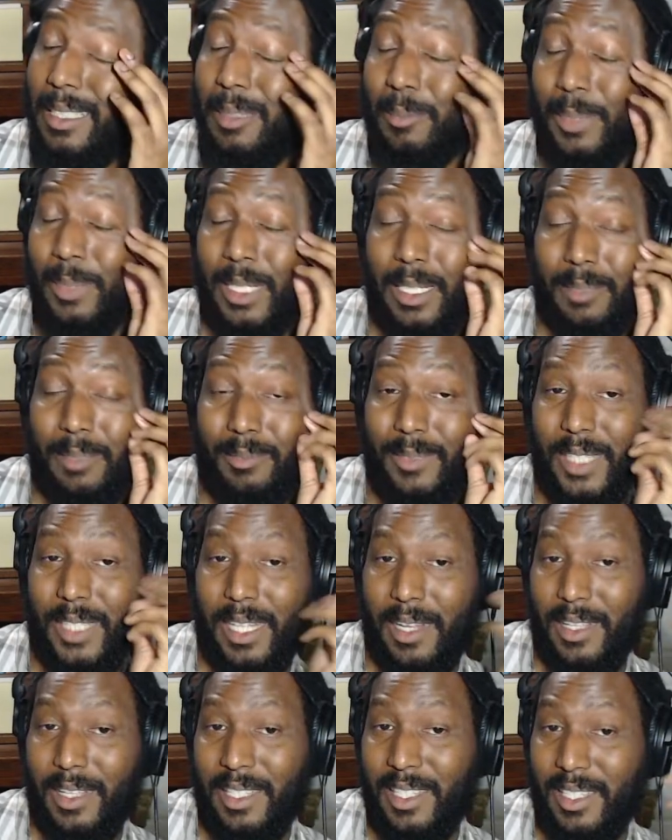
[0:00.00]
But,
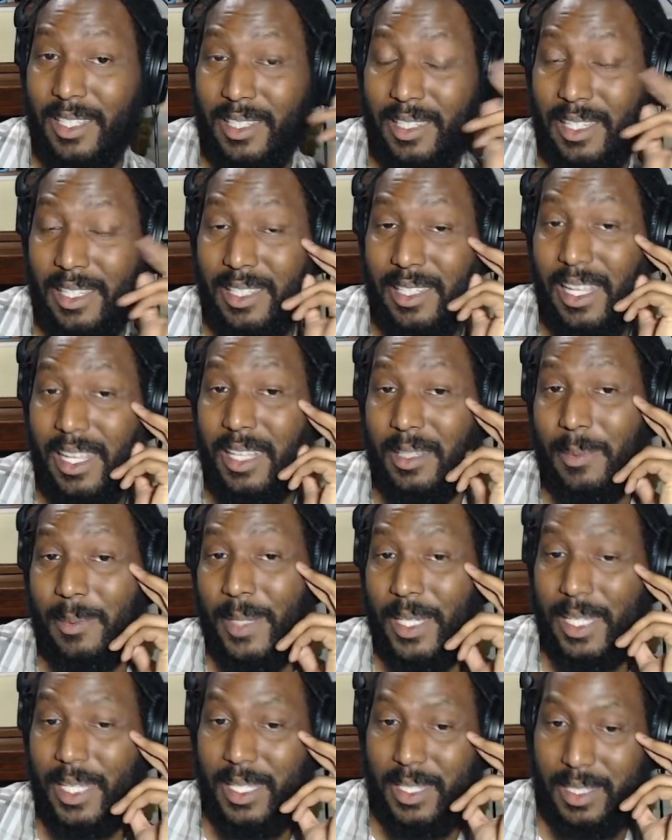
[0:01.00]
it sucks
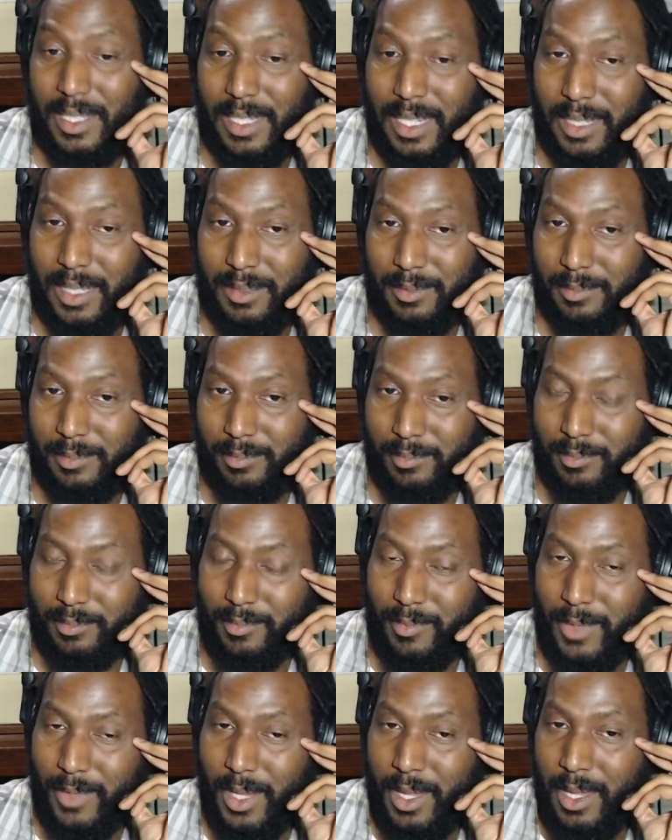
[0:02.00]
because,
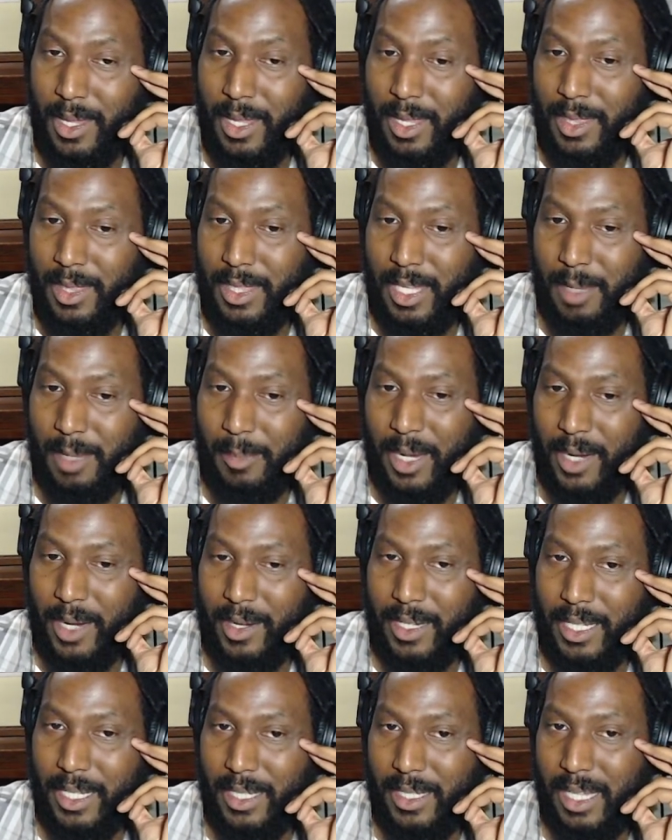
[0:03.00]
the
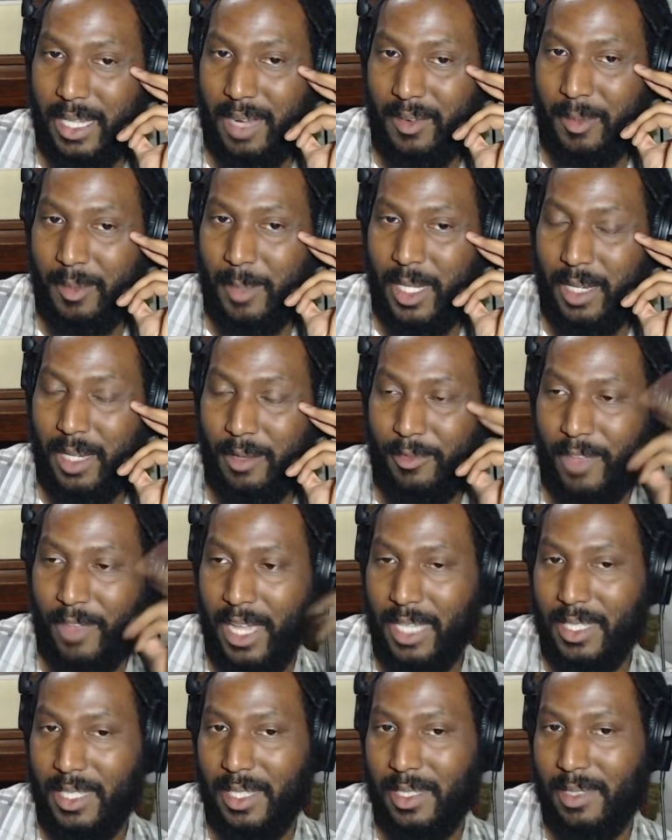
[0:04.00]
American government
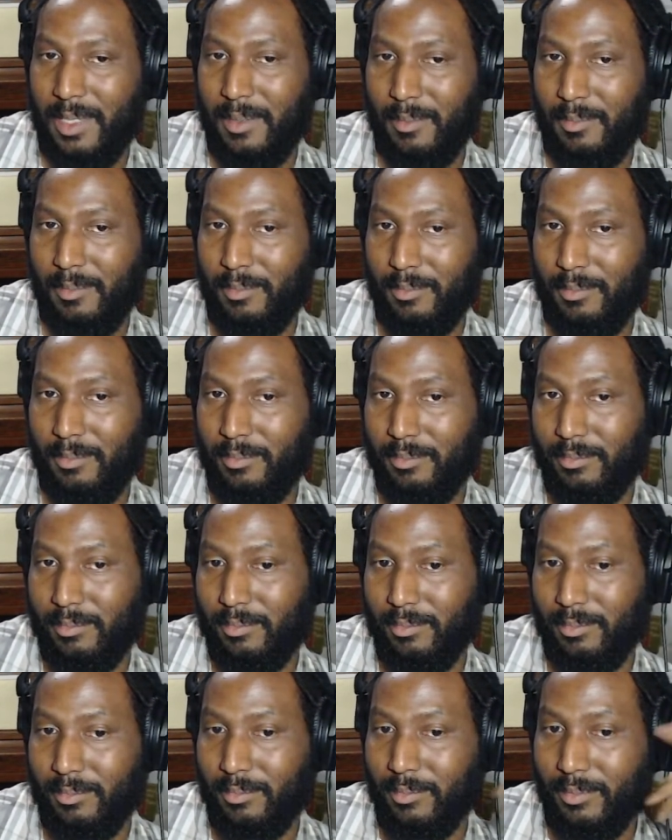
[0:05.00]
affects
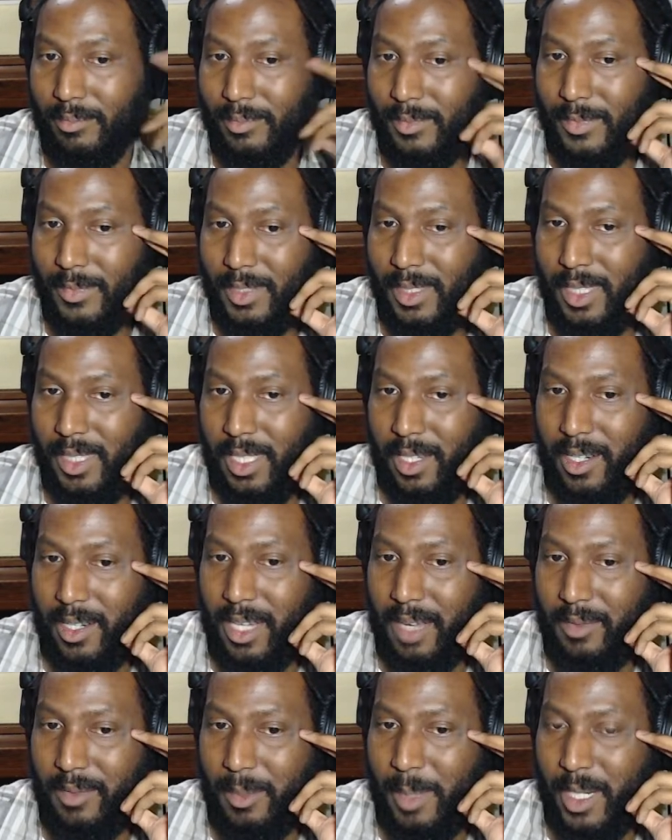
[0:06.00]
your
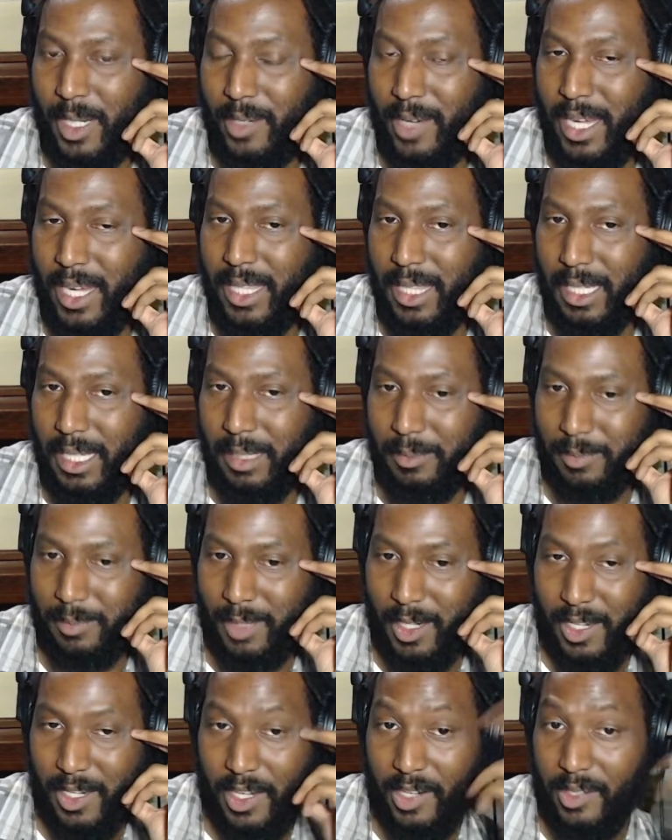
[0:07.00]
government greatly,
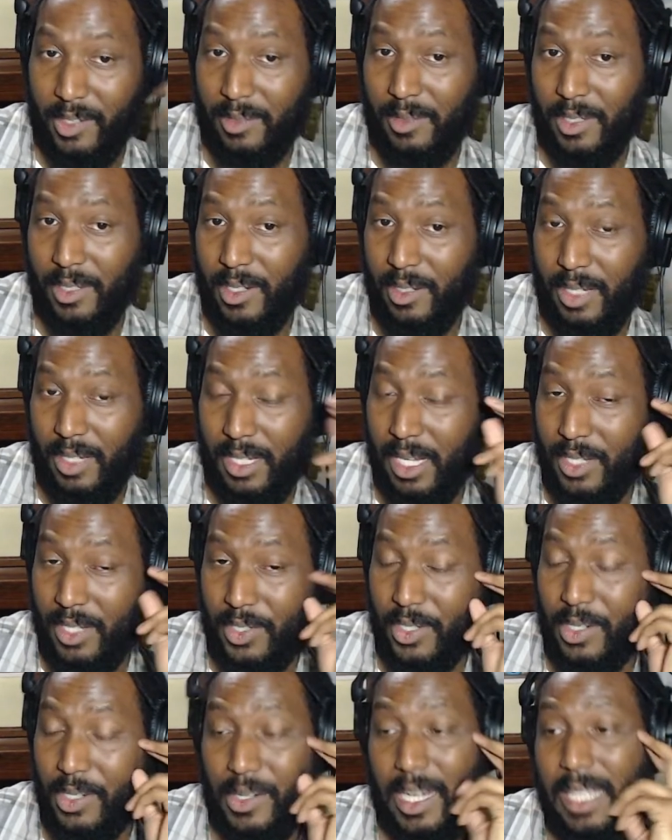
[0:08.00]
or your country
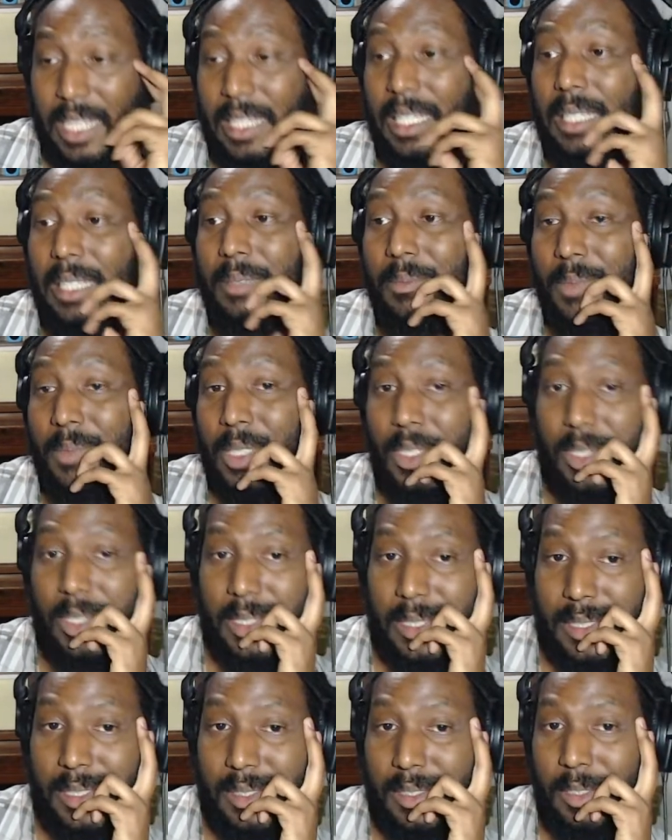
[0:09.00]
greatly, which
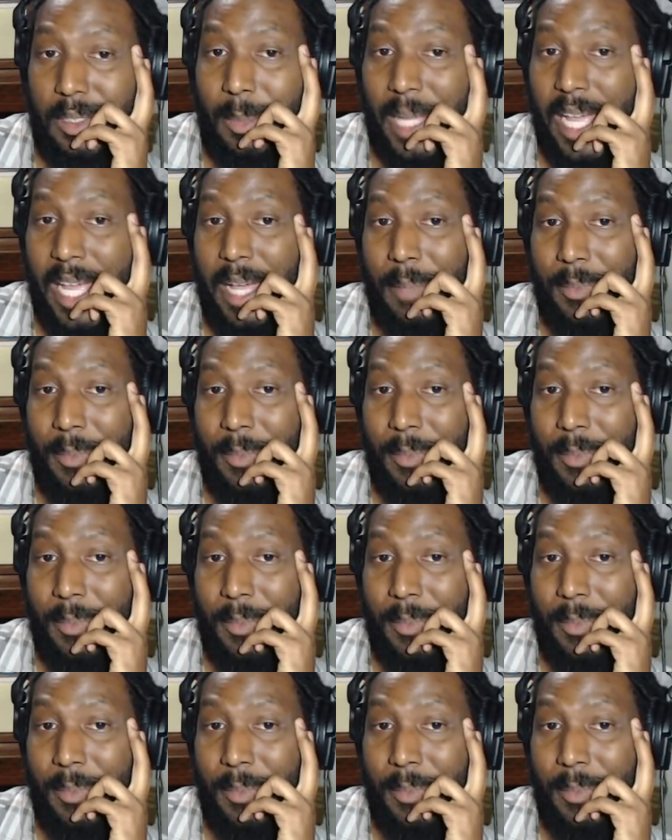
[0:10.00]
is too bad.